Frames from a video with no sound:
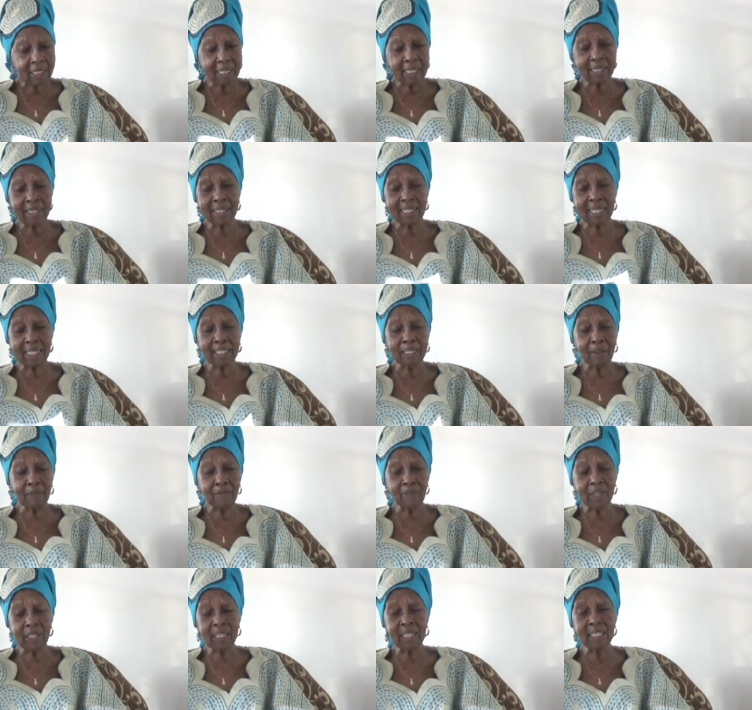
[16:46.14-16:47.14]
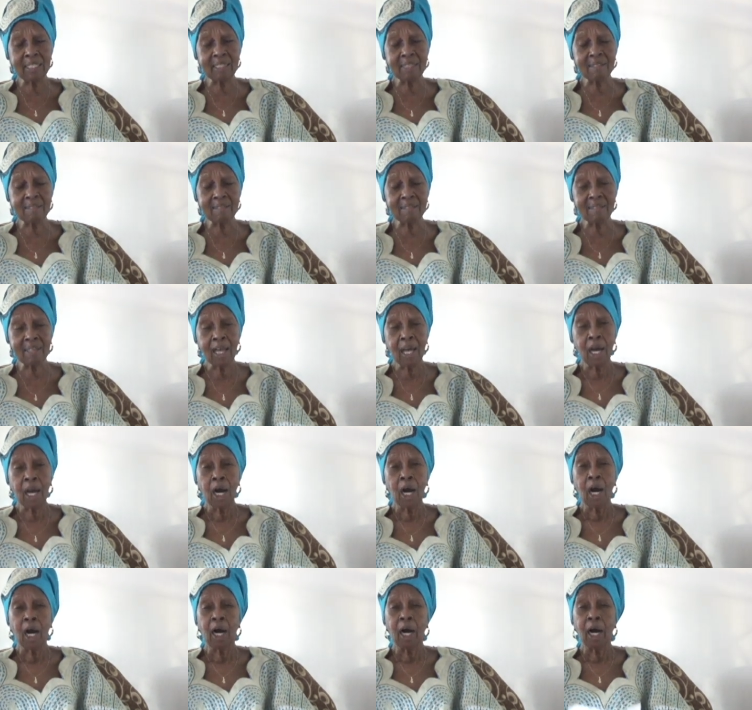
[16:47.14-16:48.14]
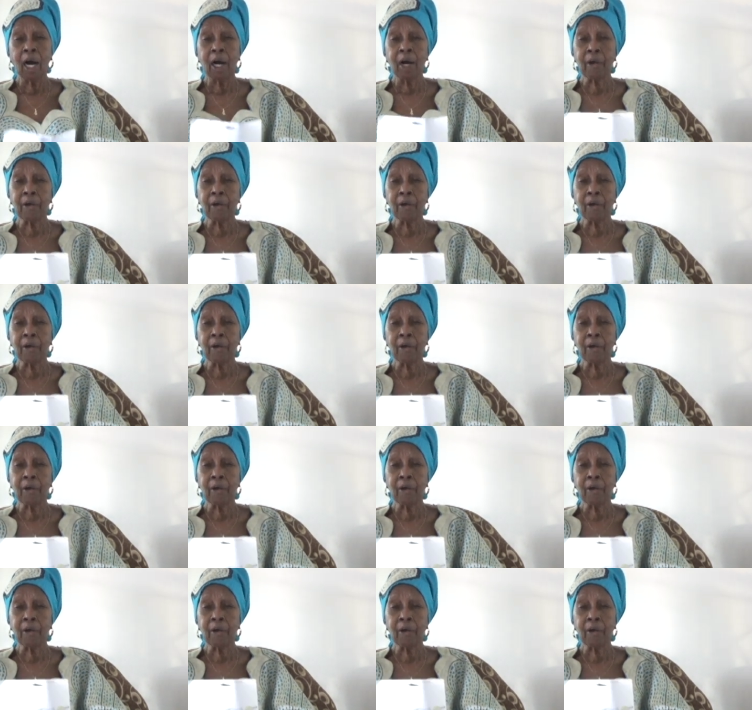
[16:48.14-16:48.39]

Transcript: what is the significance?